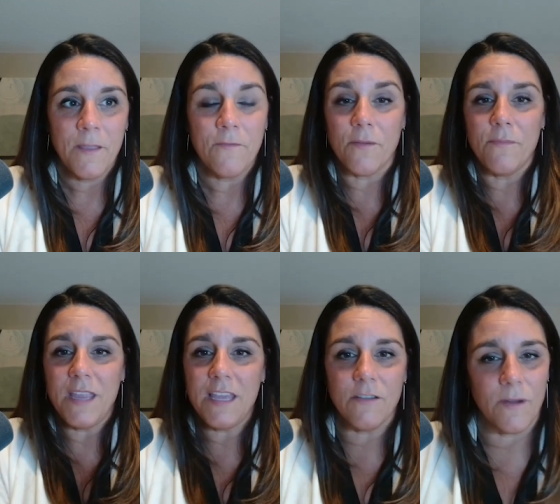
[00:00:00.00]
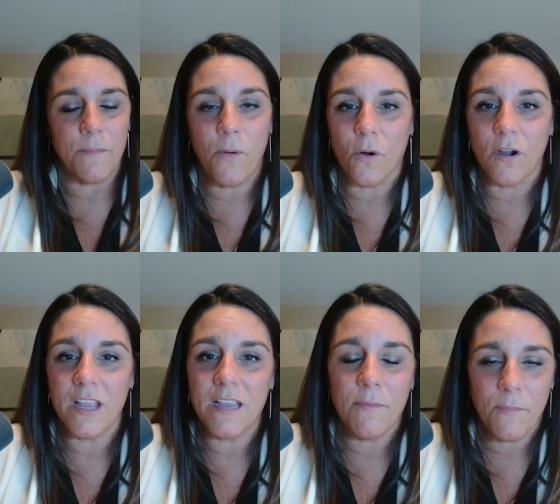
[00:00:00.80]
for me, the
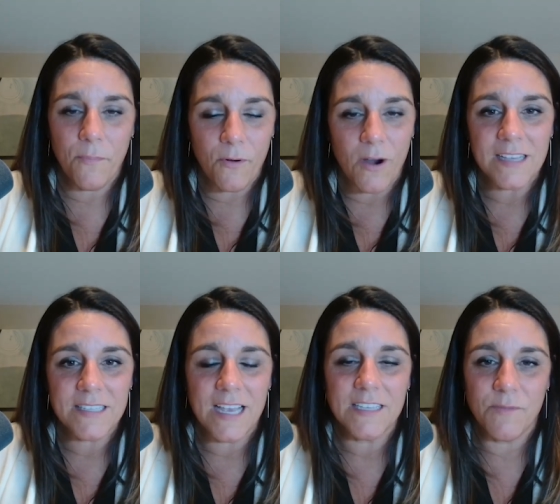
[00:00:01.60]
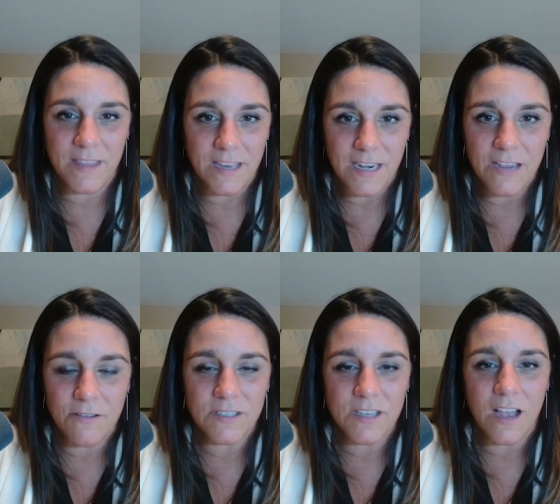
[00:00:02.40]
reporting process within
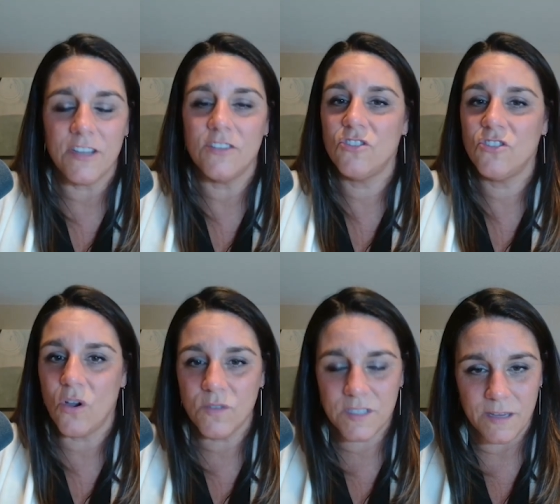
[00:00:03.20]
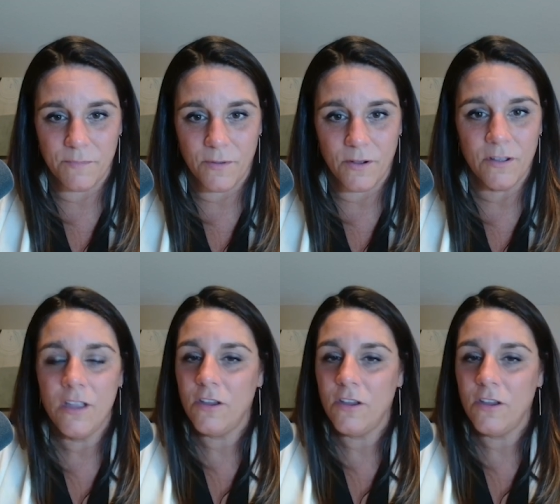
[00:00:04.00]
EagleSoft is so simple.